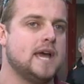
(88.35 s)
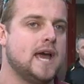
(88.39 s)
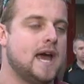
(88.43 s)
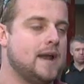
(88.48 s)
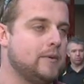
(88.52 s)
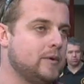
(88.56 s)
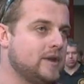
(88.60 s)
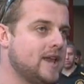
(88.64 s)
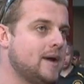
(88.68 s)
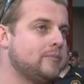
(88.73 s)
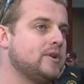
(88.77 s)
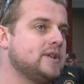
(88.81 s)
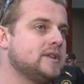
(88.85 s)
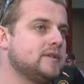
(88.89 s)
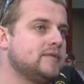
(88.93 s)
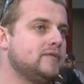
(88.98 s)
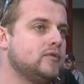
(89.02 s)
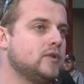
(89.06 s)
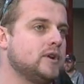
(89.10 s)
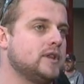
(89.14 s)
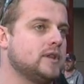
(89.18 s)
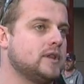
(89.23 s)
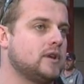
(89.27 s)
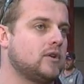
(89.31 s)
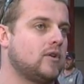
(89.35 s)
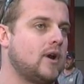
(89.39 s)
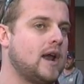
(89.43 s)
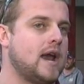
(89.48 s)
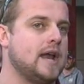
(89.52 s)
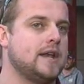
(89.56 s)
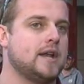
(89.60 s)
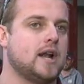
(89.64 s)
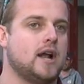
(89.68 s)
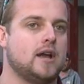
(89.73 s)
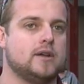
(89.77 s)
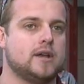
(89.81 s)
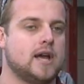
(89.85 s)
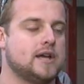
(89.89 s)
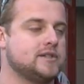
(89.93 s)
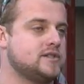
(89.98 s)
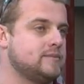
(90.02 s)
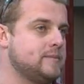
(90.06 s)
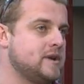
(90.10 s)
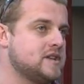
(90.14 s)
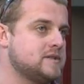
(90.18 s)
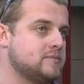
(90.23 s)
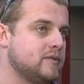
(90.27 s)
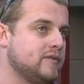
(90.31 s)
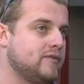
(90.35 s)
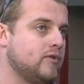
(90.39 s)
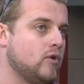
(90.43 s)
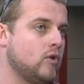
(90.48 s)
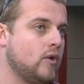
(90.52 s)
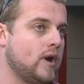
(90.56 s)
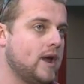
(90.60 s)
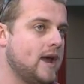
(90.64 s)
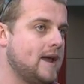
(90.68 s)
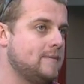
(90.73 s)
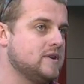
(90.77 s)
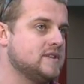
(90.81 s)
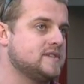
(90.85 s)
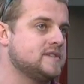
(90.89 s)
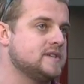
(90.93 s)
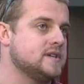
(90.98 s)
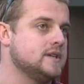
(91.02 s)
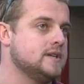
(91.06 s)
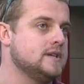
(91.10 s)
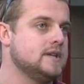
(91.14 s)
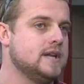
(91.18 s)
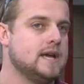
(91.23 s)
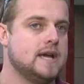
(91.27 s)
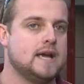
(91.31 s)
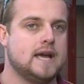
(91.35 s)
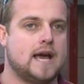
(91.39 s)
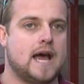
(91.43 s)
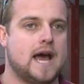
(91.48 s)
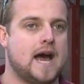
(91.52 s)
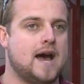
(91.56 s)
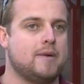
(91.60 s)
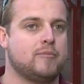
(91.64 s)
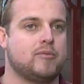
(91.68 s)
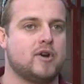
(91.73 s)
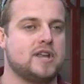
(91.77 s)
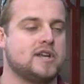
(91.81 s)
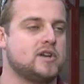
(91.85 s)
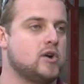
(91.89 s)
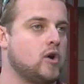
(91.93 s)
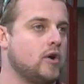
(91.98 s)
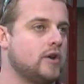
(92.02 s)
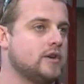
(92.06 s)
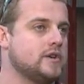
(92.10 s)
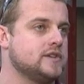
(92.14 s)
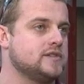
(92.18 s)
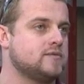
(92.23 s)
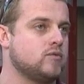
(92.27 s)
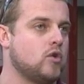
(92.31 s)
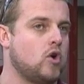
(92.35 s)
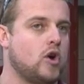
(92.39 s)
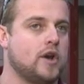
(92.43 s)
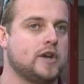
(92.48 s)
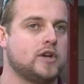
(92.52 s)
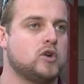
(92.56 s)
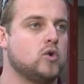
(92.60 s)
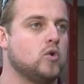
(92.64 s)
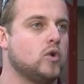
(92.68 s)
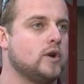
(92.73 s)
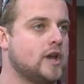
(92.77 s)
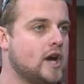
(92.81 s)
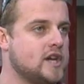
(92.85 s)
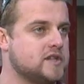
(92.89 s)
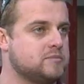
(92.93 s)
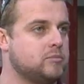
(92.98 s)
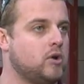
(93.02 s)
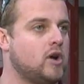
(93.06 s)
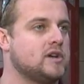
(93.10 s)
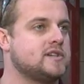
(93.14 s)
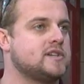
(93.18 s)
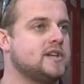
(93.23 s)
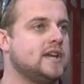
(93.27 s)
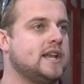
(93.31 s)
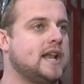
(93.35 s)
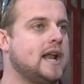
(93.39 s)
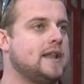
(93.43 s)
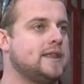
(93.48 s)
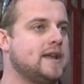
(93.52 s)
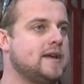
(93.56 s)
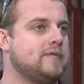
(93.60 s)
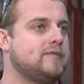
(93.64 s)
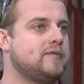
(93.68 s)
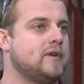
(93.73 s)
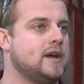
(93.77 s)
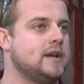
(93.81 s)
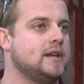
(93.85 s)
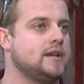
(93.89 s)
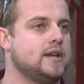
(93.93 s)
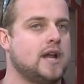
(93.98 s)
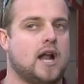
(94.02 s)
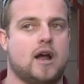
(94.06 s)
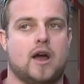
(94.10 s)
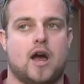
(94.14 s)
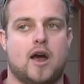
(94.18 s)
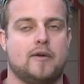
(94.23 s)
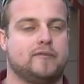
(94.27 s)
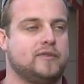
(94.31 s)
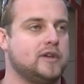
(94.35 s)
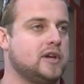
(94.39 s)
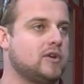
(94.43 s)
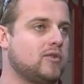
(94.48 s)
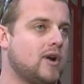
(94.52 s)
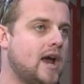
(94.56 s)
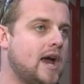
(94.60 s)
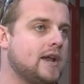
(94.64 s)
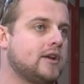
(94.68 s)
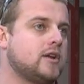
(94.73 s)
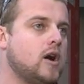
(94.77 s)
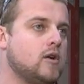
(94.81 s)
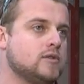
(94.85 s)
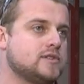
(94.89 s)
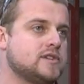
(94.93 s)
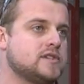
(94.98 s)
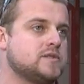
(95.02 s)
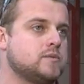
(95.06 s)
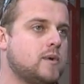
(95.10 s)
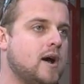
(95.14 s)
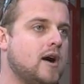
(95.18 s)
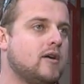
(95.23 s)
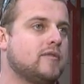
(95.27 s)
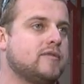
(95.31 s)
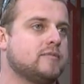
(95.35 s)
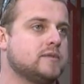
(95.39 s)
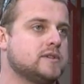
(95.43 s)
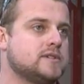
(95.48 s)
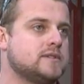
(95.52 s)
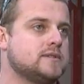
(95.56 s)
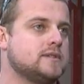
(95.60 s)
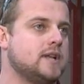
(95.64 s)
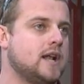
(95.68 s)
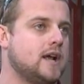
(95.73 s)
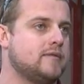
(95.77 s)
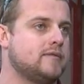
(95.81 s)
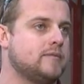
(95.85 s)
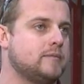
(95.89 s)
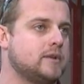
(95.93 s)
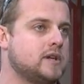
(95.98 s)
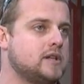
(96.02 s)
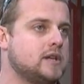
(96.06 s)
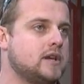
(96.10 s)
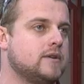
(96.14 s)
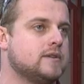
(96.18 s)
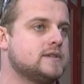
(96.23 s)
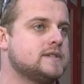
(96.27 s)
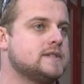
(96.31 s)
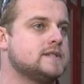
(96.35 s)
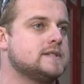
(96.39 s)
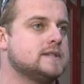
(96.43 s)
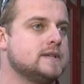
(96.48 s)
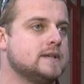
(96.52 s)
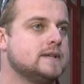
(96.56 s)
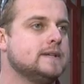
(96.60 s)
And when they bring the footy to the ground, as you mentioned before, Edmondson, Brady Connors, Ryan Coy, those blokes can get out their feet and hopefully create goals as well from the from the clearances.